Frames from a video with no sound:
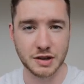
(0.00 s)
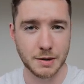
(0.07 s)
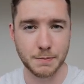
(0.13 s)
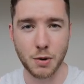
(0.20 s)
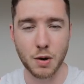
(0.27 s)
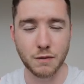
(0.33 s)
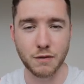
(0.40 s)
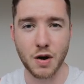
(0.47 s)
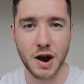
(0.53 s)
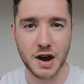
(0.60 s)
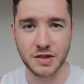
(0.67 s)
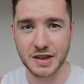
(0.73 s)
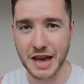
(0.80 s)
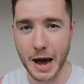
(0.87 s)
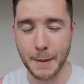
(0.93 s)
in the bottom right
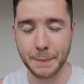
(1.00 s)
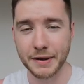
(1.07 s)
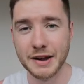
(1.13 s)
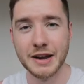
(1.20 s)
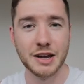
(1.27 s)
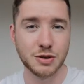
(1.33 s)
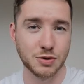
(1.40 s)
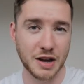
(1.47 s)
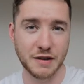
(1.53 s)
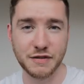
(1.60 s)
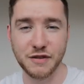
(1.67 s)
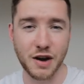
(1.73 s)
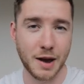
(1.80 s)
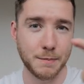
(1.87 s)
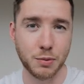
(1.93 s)
of the app. You'll then
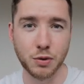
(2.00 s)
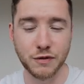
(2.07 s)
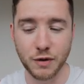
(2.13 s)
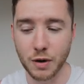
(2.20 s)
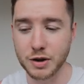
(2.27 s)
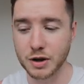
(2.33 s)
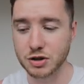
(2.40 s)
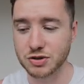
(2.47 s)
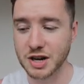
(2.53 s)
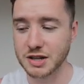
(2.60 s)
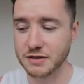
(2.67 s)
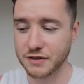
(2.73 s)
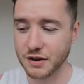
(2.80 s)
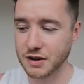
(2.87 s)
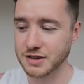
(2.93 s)
find portfolio
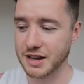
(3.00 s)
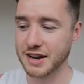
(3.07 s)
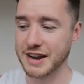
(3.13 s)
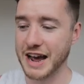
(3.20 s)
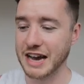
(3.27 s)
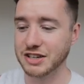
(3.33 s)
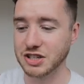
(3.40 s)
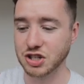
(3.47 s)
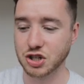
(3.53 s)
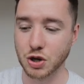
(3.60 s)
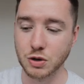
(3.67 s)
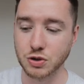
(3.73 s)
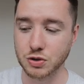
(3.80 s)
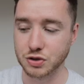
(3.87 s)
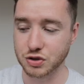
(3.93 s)
transfers, and then as it
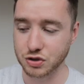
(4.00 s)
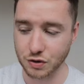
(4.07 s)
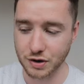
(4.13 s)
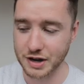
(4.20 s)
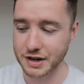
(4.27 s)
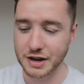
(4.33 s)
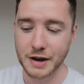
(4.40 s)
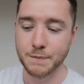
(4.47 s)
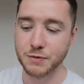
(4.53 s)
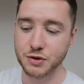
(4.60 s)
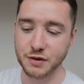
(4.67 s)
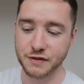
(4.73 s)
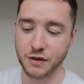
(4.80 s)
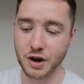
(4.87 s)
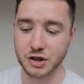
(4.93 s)
shows on the screen,
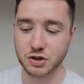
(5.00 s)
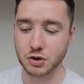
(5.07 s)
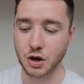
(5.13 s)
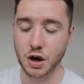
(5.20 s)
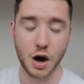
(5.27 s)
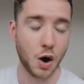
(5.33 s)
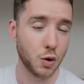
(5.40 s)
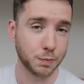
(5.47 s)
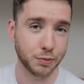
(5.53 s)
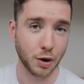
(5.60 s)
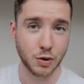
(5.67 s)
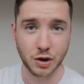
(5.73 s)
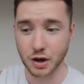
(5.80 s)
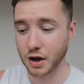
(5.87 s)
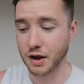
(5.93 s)
you find your old
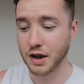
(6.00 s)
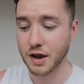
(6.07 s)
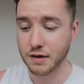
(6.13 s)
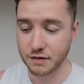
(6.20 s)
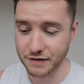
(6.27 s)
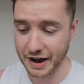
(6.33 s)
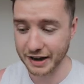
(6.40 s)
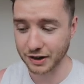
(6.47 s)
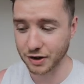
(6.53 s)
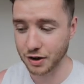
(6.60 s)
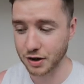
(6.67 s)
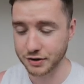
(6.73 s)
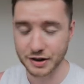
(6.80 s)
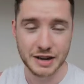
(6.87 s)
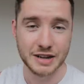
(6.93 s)
broker,
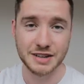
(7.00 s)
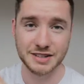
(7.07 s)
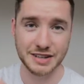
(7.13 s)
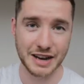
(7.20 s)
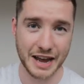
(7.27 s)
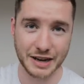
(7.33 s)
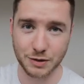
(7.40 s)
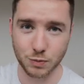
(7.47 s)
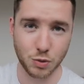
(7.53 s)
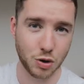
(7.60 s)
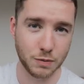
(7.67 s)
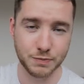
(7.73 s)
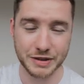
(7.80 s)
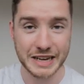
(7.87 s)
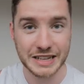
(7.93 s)
Vanguard, select
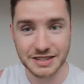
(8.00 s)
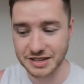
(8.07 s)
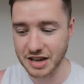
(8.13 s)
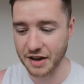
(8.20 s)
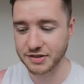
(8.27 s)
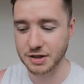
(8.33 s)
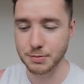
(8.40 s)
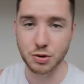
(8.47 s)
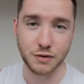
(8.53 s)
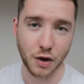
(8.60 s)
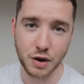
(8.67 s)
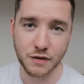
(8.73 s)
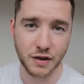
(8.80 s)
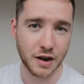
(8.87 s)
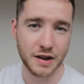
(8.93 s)
what ETFs to move
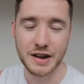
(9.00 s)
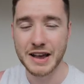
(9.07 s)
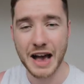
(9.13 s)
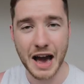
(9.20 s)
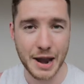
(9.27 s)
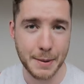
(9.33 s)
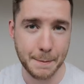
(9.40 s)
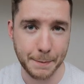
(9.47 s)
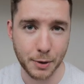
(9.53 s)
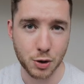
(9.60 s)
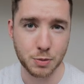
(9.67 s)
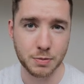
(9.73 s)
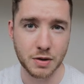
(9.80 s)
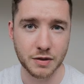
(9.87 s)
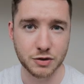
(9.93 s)
over, and then
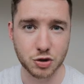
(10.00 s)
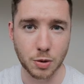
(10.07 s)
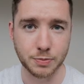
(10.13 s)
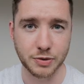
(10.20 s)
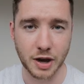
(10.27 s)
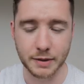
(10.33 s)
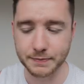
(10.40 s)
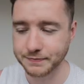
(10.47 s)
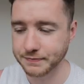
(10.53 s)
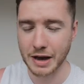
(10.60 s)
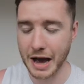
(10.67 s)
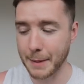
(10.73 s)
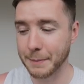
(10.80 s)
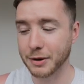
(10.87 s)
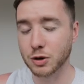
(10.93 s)
boom, job done.
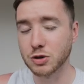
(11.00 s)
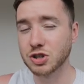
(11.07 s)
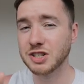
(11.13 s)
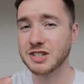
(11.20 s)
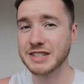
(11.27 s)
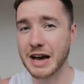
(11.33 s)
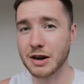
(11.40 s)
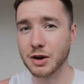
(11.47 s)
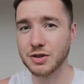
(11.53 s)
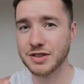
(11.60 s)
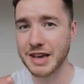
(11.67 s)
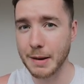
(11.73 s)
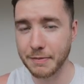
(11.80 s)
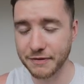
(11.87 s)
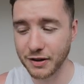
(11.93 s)
And because you need to download
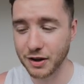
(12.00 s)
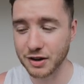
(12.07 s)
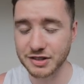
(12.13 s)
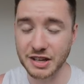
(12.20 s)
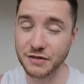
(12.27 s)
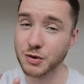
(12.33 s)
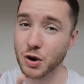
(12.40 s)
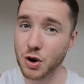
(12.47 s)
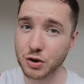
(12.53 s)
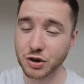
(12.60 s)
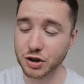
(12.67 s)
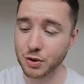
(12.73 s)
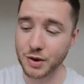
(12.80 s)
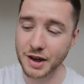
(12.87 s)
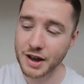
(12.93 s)
the app first, if you are going
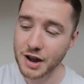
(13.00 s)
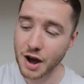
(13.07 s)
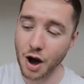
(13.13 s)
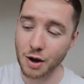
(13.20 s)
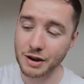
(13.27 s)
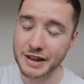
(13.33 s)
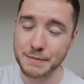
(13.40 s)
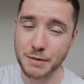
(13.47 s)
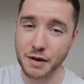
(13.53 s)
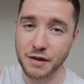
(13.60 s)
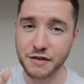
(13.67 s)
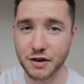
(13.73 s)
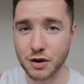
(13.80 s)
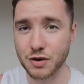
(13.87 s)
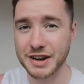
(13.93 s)
to do it, I'll leave my
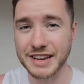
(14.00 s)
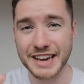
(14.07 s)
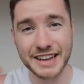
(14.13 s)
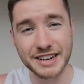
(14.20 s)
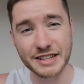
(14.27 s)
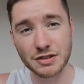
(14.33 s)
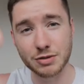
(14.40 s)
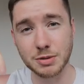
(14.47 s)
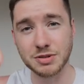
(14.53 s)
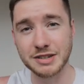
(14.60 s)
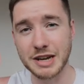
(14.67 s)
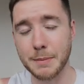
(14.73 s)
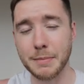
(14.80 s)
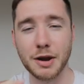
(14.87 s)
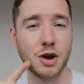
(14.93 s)
referral link in the description
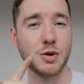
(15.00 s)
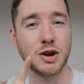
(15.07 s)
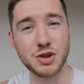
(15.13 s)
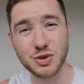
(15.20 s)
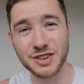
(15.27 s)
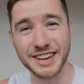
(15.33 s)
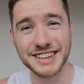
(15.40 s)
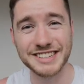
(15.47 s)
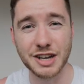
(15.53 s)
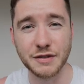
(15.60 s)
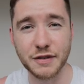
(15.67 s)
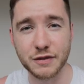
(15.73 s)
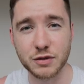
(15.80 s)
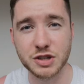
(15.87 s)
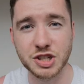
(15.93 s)
down below and you can get yourself
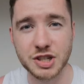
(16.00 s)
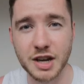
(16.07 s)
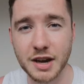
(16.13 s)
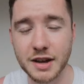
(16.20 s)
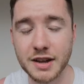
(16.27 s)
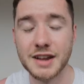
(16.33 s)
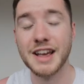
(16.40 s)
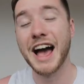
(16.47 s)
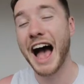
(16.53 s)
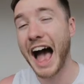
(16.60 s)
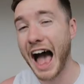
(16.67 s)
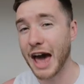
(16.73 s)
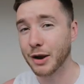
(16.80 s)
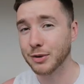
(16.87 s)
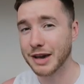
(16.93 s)
a free share,
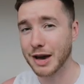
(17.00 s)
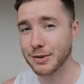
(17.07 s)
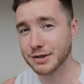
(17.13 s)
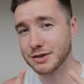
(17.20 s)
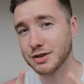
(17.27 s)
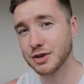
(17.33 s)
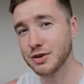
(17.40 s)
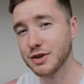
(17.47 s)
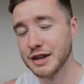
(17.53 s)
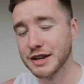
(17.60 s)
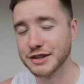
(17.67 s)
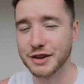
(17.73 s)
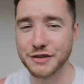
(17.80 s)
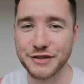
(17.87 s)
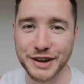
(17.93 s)
and I'll get one too.
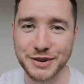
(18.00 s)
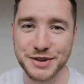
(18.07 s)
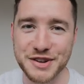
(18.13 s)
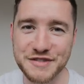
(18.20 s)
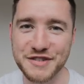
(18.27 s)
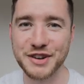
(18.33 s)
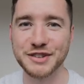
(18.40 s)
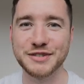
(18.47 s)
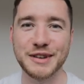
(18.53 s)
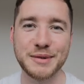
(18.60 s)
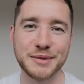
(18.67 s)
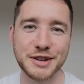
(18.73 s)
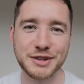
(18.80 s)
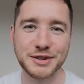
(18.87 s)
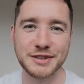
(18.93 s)
So thank you in advance for
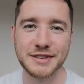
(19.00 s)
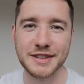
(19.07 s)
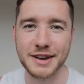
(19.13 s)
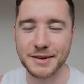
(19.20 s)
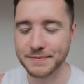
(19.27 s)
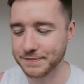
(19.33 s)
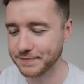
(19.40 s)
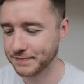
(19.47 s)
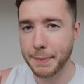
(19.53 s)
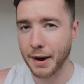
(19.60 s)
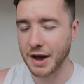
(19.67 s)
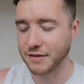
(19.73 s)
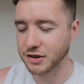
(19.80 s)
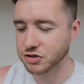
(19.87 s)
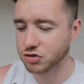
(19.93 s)
anyone that uses that.
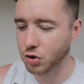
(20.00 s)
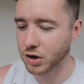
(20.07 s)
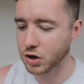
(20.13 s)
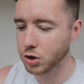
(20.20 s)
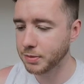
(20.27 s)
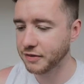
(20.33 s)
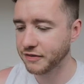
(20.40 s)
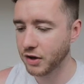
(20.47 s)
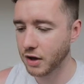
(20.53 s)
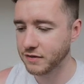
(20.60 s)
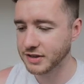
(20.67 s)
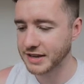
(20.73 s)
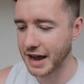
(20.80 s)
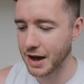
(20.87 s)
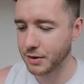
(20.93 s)
But if I scroll a little bit
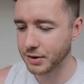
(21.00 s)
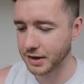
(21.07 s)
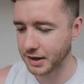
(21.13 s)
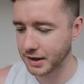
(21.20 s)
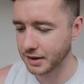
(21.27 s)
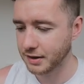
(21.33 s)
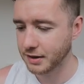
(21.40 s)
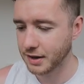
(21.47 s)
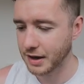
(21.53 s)
further down here,